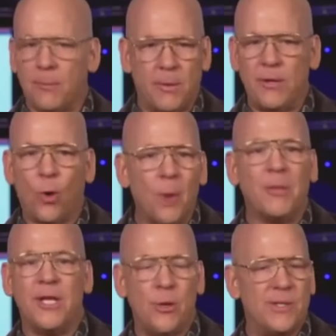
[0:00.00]

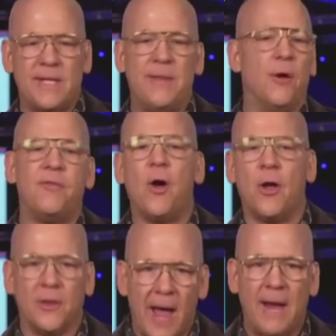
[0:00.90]
normally you would say they'll fall in
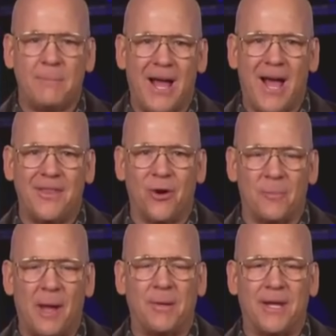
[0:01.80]
line behind their
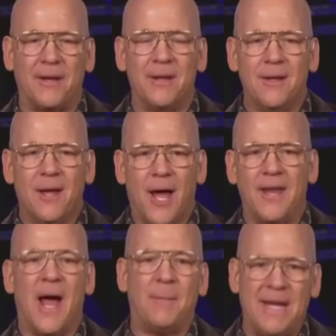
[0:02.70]
Republican
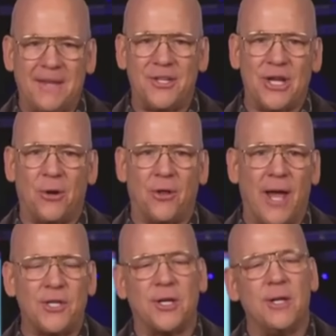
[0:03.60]
nominee in the general
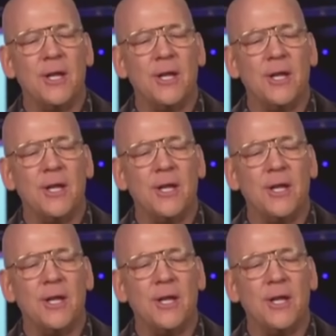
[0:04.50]
election.